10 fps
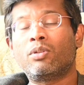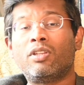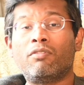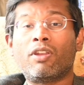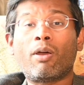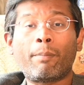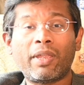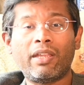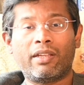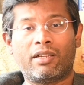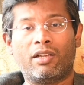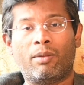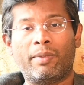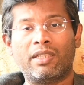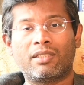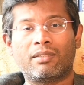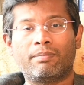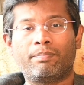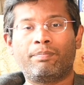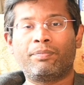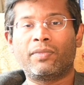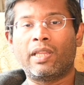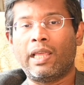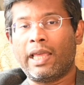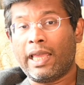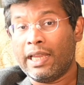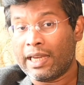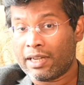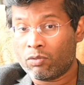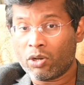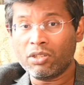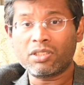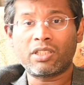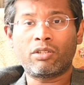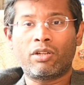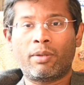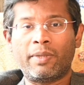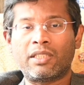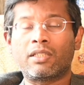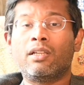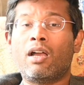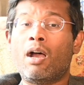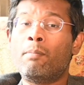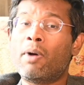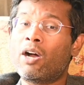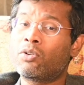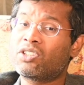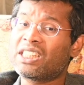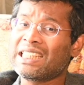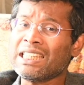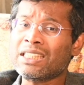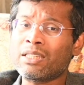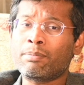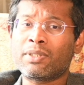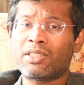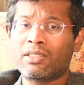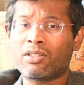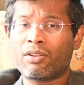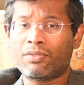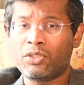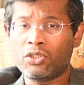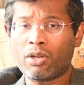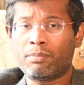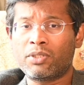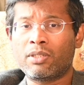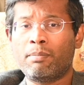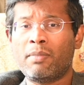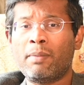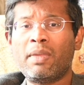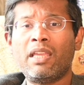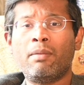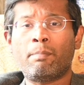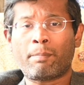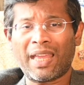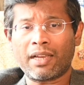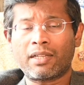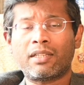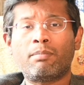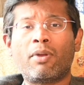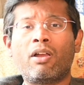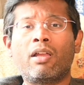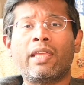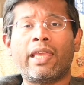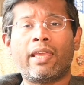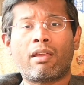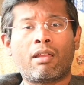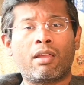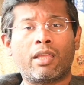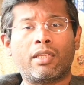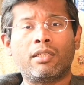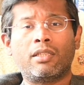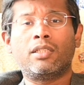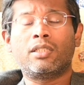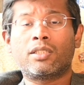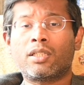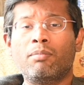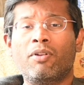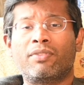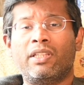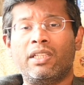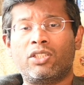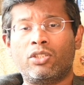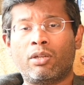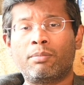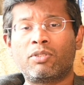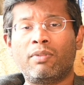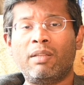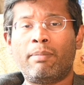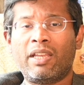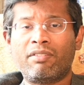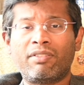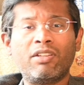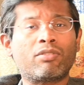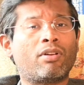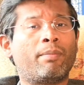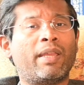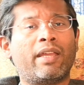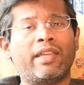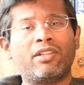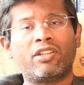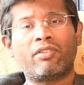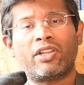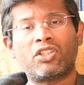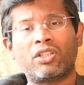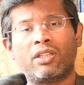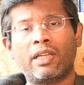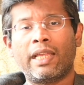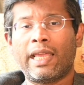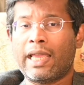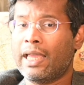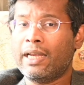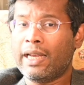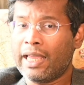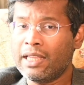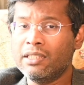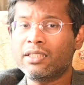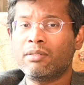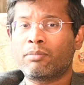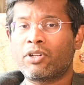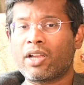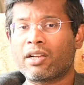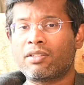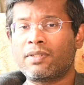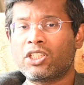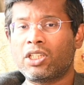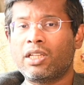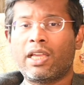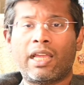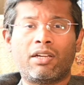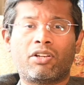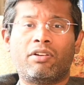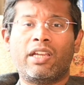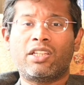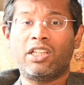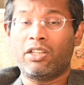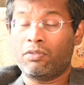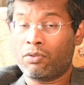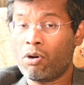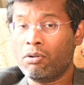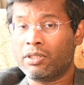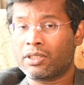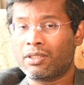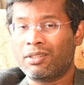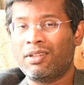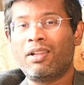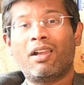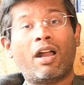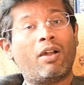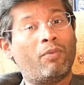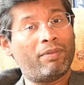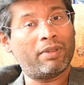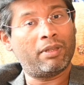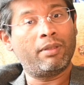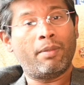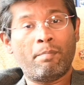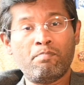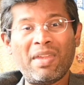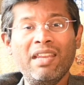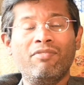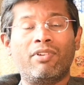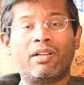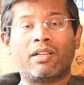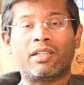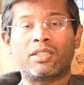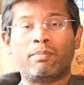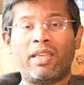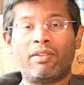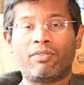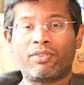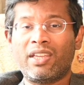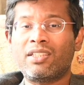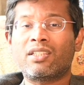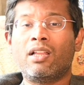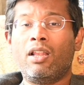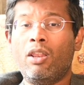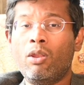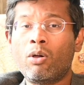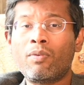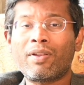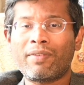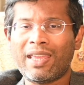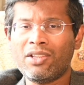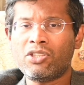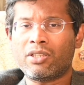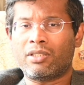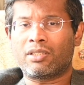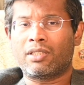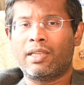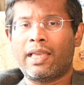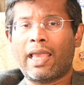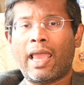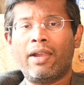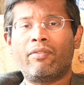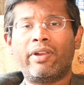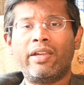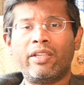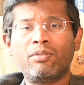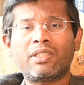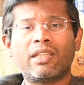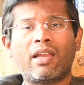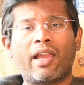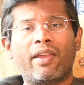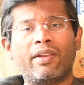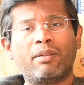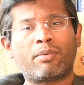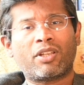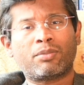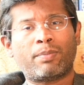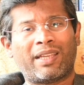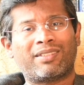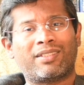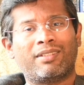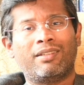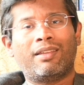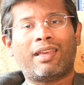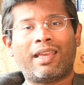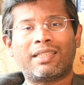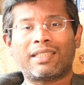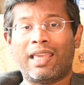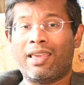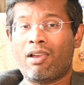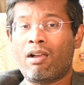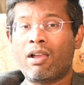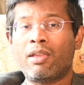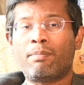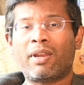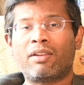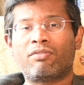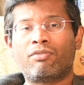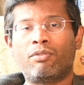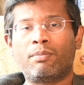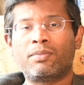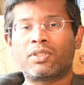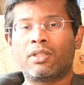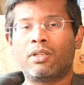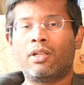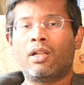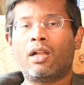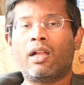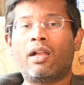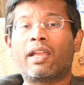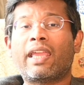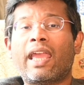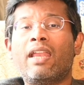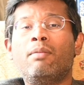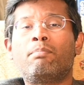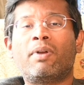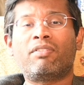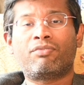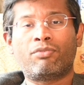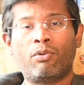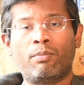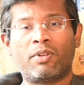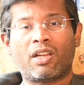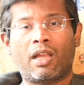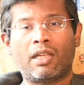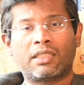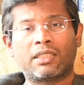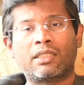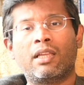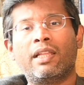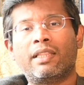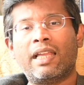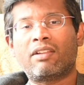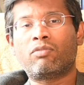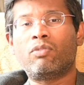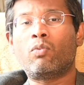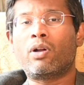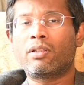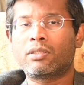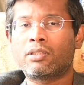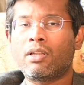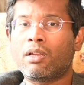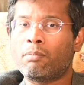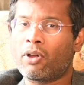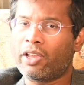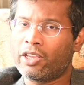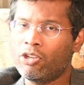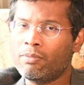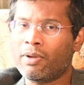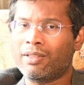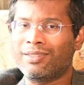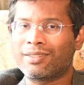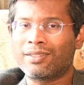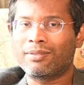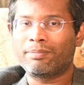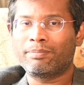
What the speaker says: developing economies. In advanced economies, about 60% of jobs may be impacted by AI. Some of these jobs will benefit from AI integration, enhancing productivity and creating new roles. However, many workers may face lower wages and reducing hiring prospects as AI platforms can perform tasks that were once done by humans.